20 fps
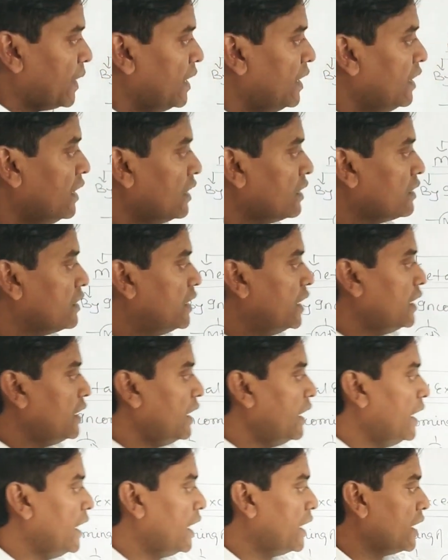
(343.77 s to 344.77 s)
then
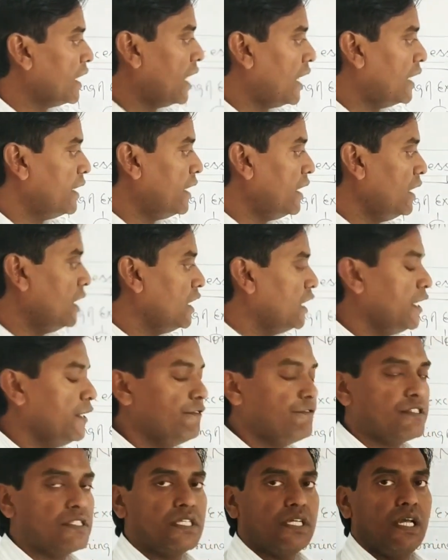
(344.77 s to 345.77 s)
anion leaves
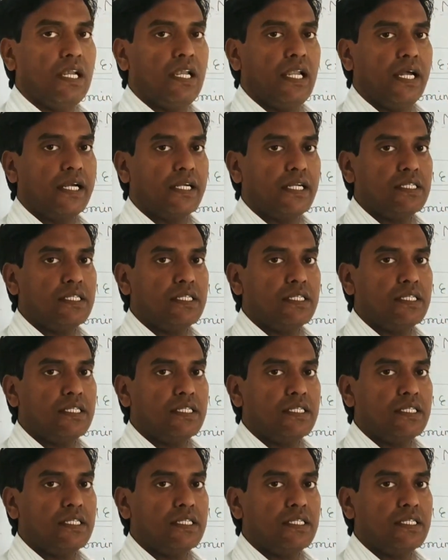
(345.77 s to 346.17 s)
their lattice